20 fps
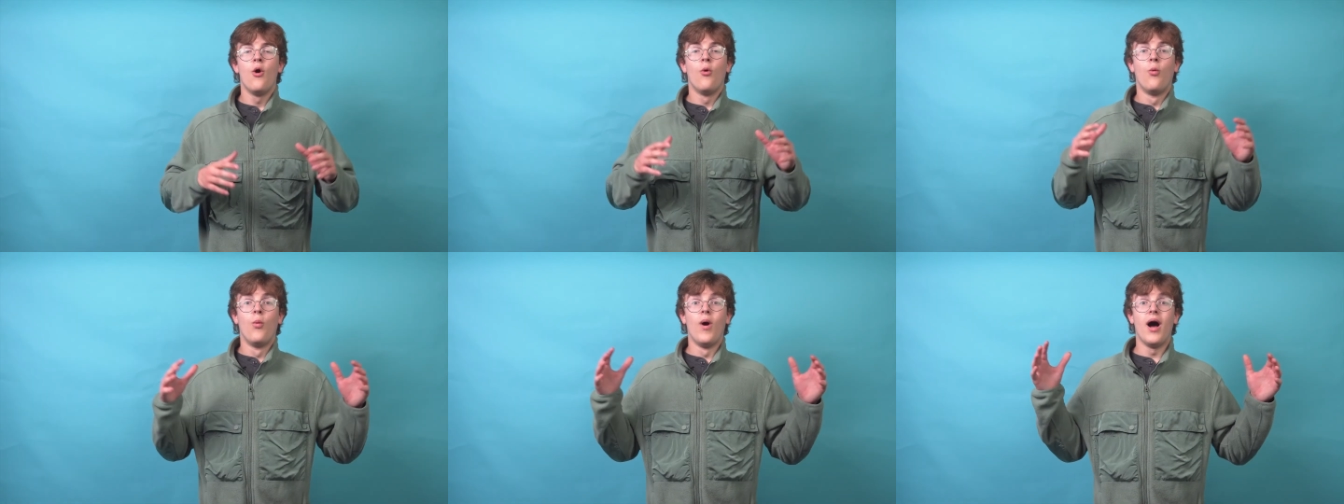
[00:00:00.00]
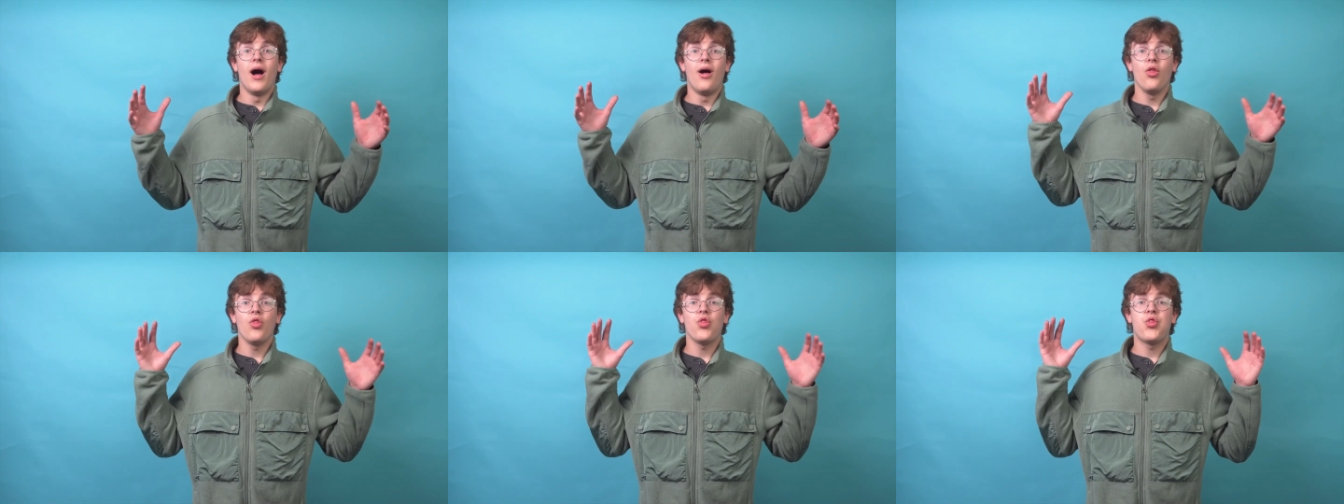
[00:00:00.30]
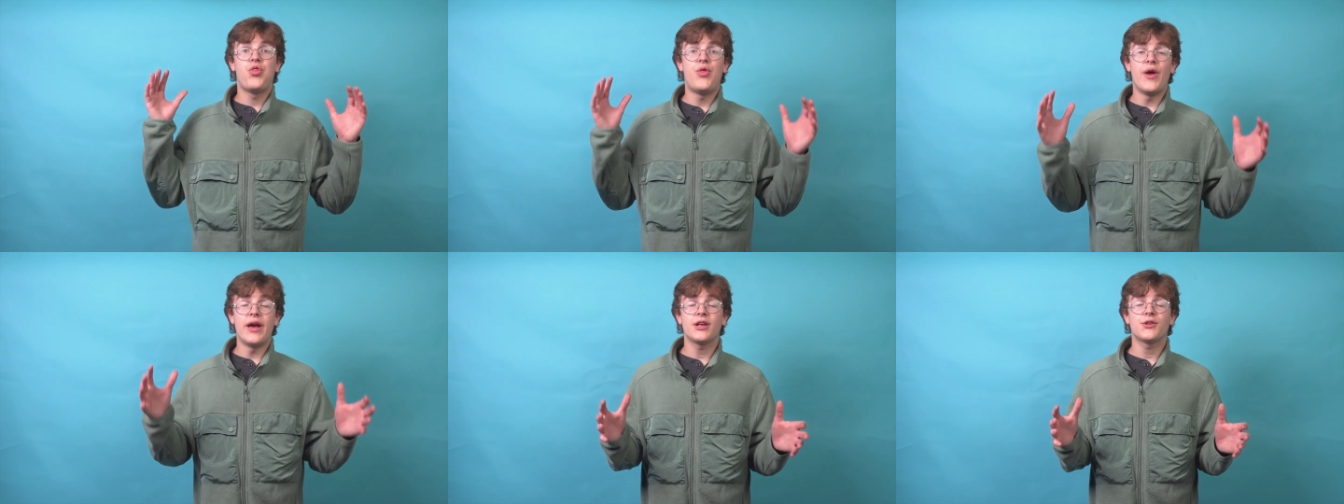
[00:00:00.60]
Well,
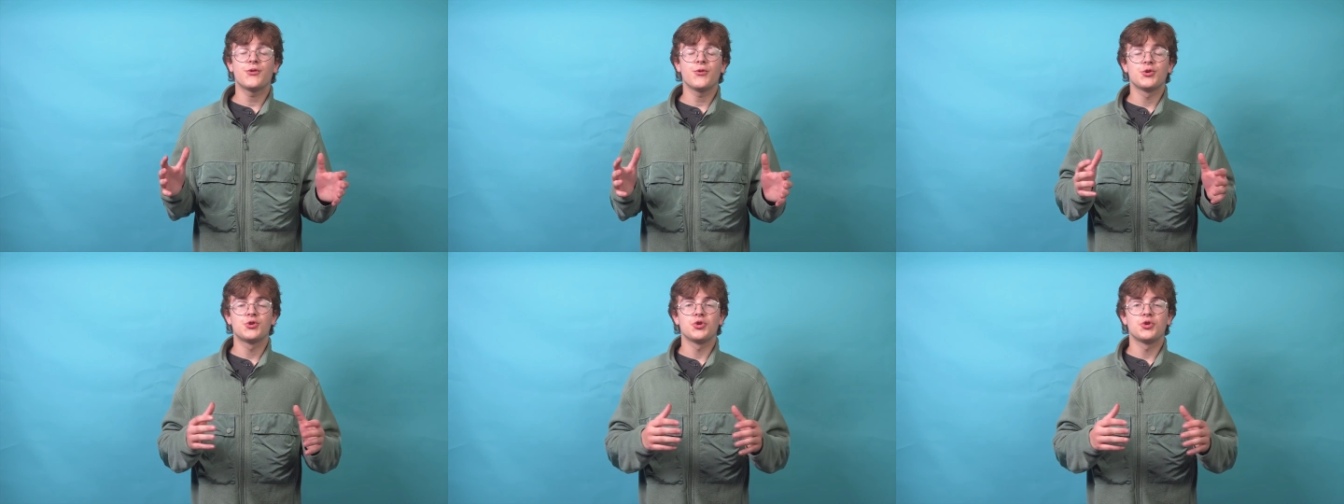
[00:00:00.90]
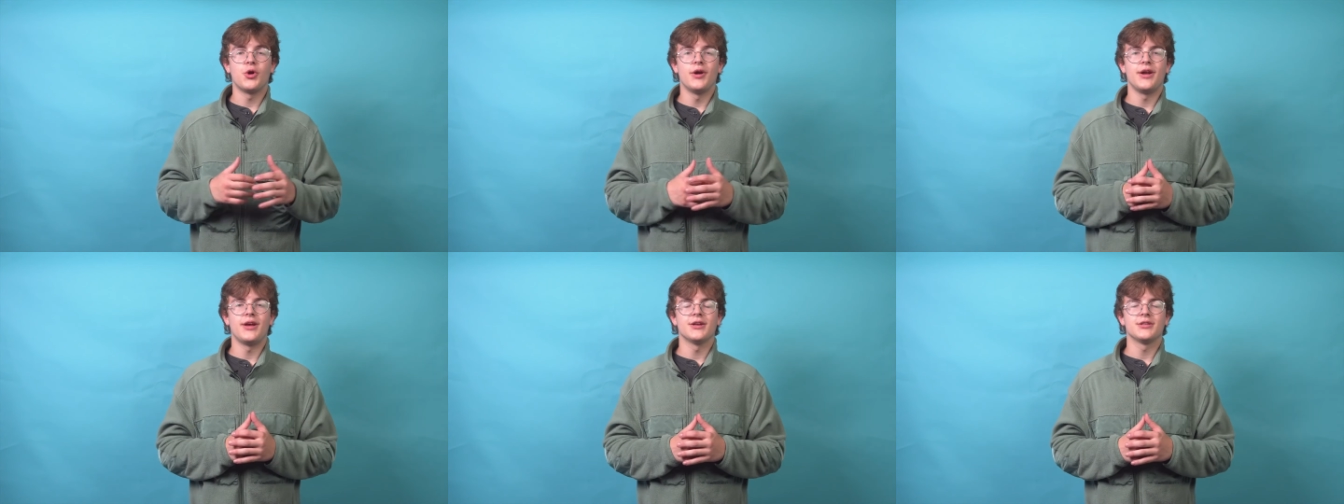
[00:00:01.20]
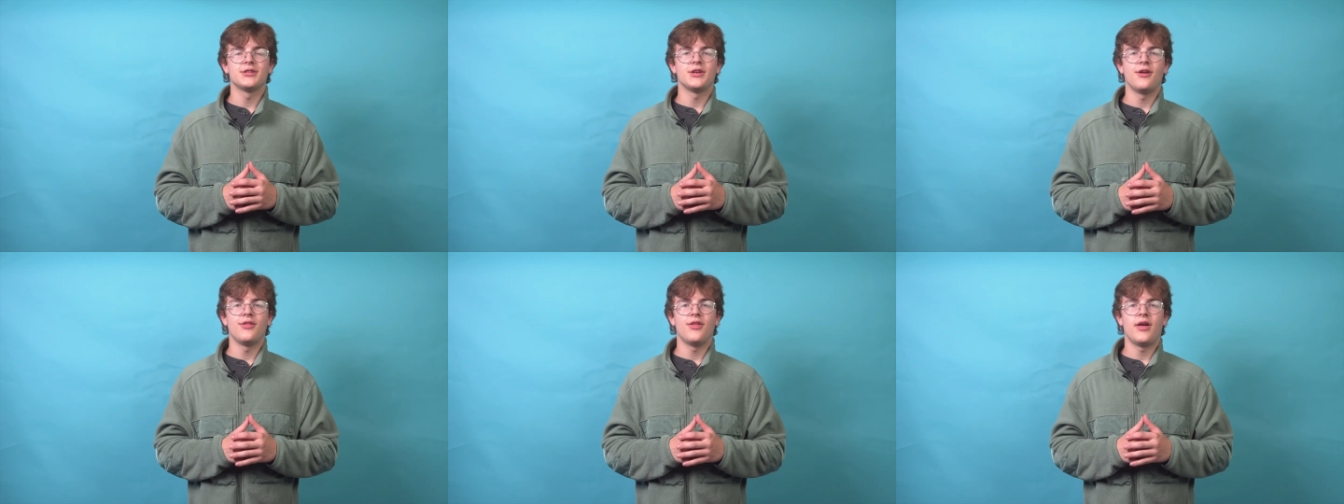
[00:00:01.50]
thanks for joining
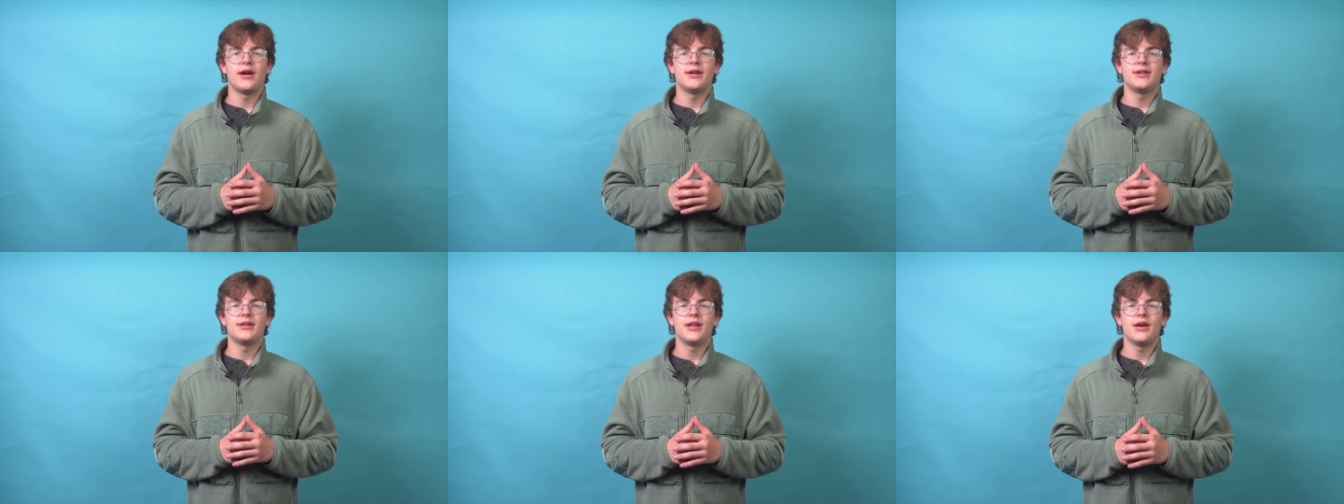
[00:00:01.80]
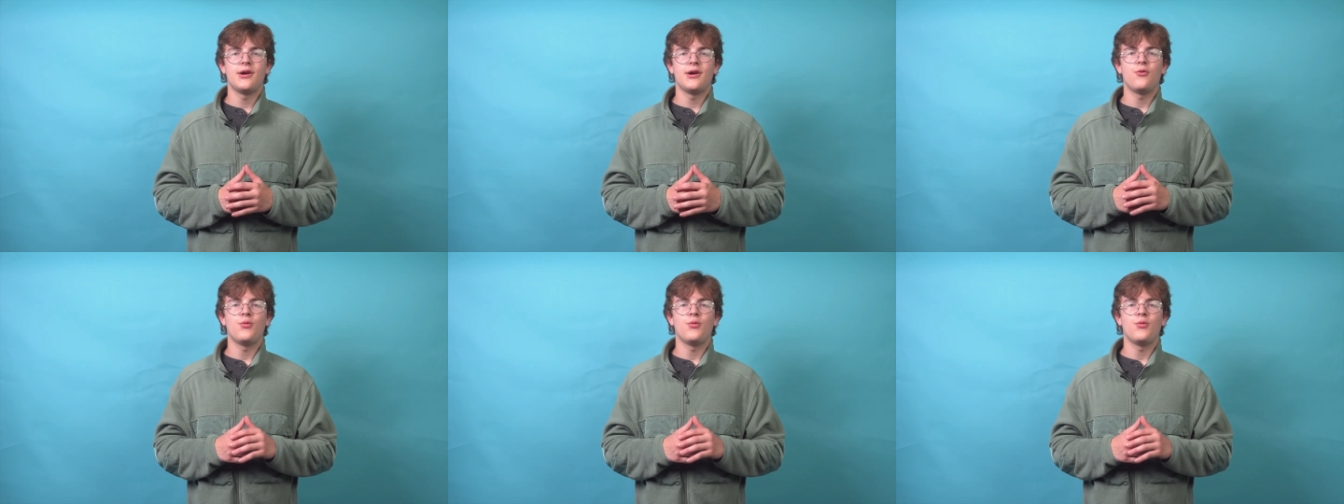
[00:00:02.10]
us online today.